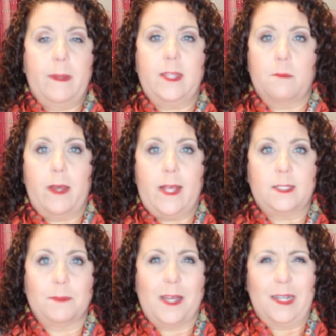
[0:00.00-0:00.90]
But then my
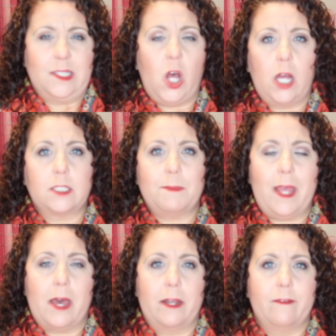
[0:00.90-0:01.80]
husband kind of talked
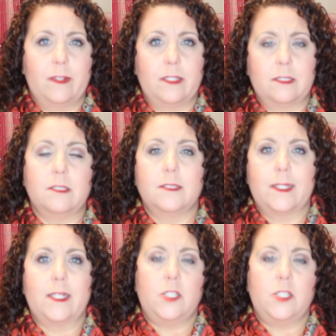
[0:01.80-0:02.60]
me out of it and said,